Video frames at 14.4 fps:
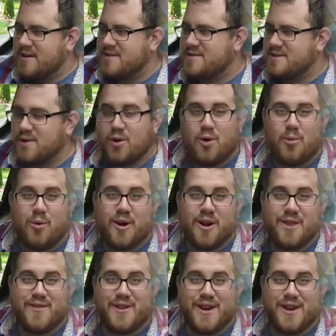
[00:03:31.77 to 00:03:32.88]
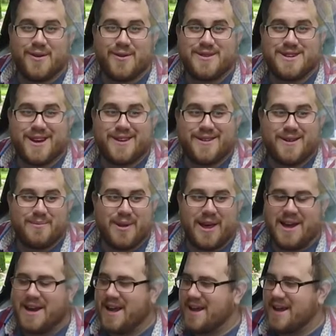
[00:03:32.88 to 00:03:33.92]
It's the whole point of the video. We titled it "Playing